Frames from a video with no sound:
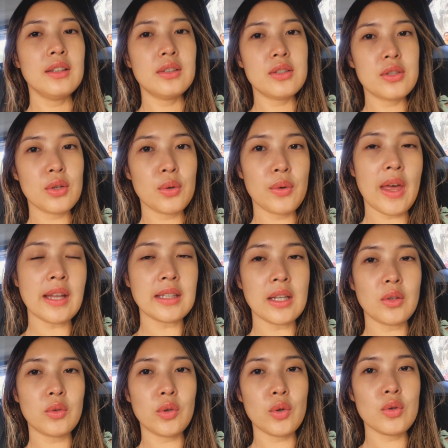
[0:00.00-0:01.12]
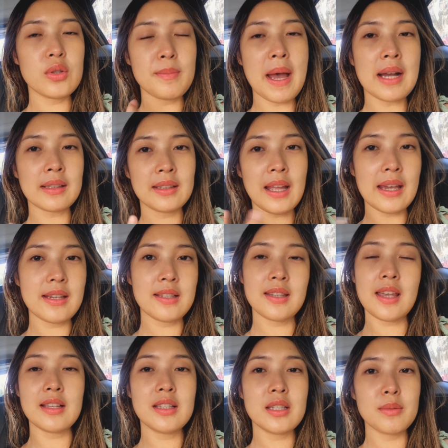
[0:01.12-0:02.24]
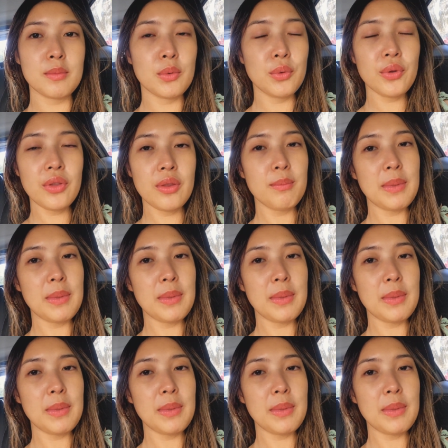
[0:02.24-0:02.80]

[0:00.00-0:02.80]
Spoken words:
so that it grows back nice and smooth,